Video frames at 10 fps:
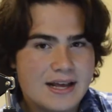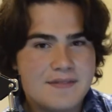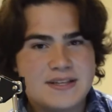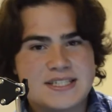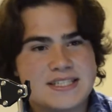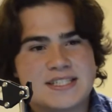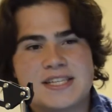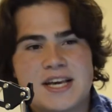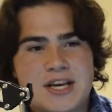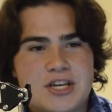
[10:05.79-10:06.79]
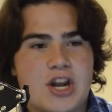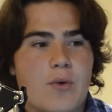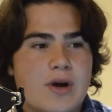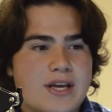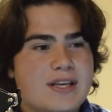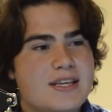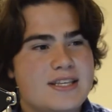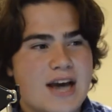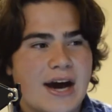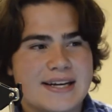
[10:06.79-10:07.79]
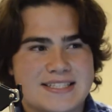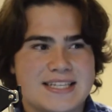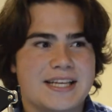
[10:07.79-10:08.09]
This is, Giannis